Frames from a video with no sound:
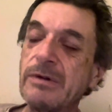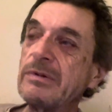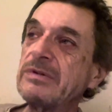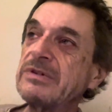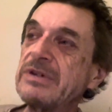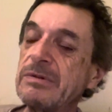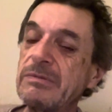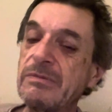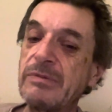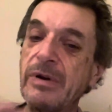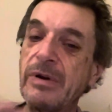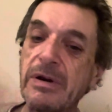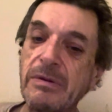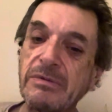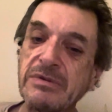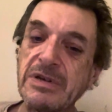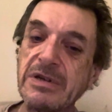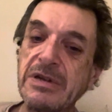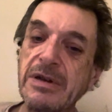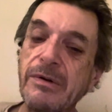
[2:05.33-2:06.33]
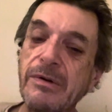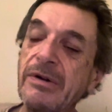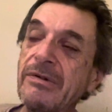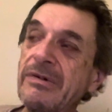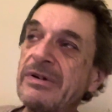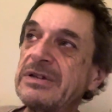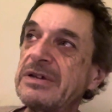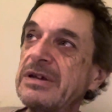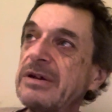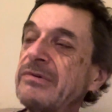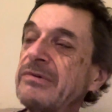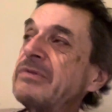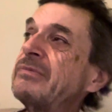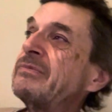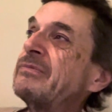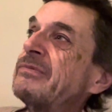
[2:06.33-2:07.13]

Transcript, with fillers: ones it, but it was a derivative,